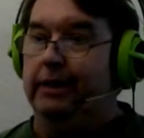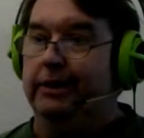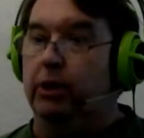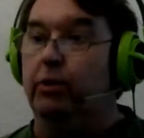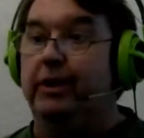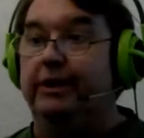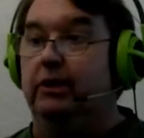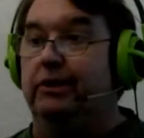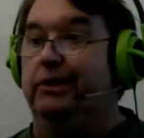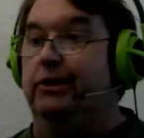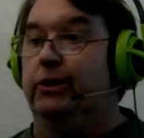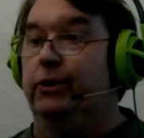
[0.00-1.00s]
So he
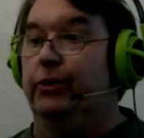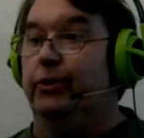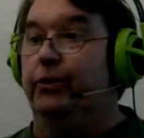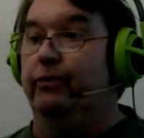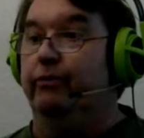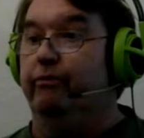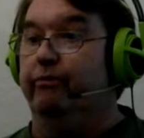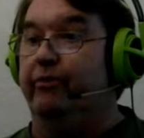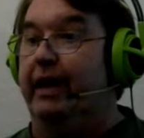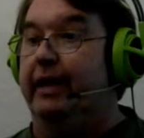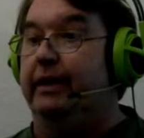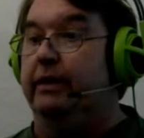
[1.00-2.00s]
started to
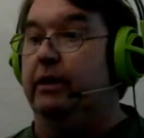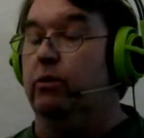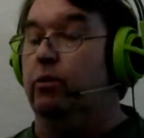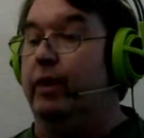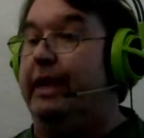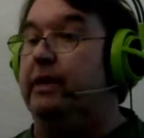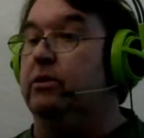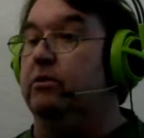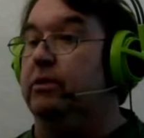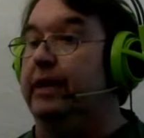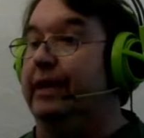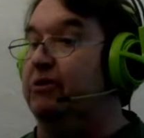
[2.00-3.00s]
find a way
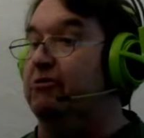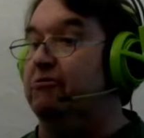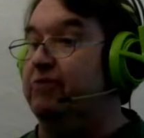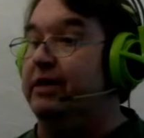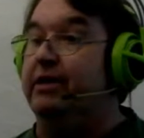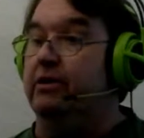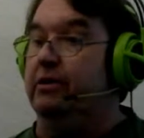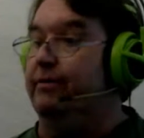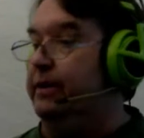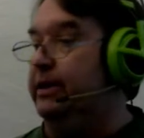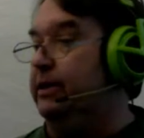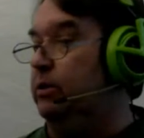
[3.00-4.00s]
to get rid
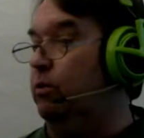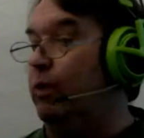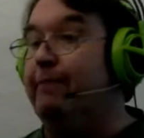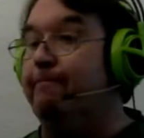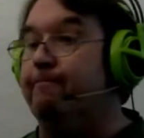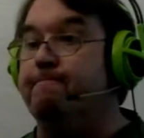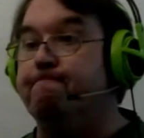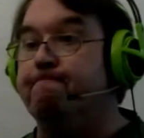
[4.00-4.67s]
of his wife.